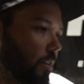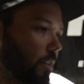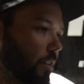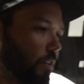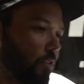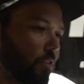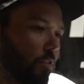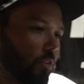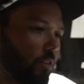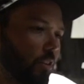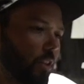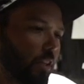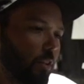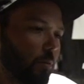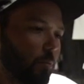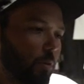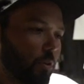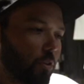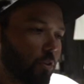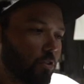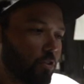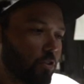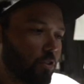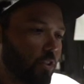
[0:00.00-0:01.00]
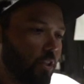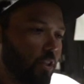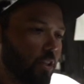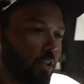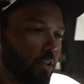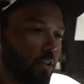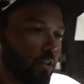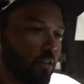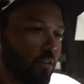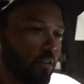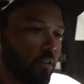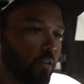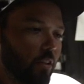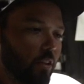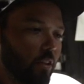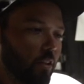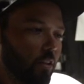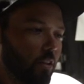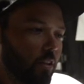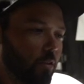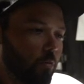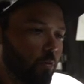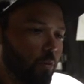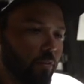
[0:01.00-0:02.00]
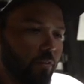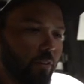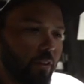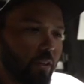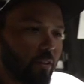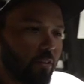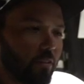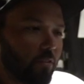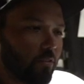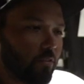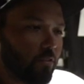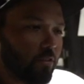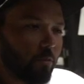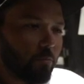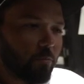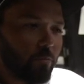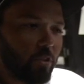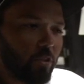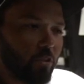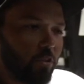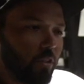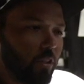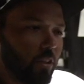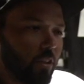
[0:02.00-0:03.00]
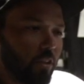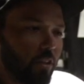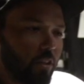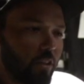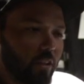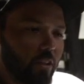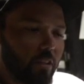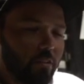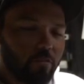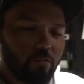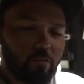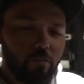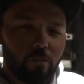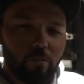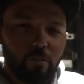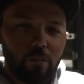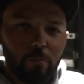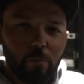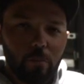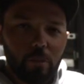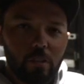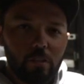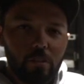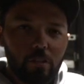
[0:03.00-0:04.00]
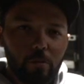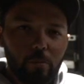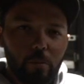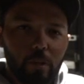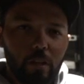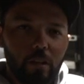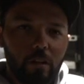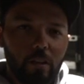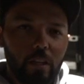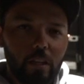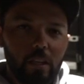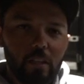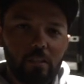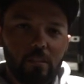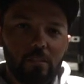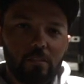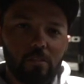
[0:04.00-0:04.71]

Other than that, the motor's stock. We have like some tuning on it from the Terminator kit,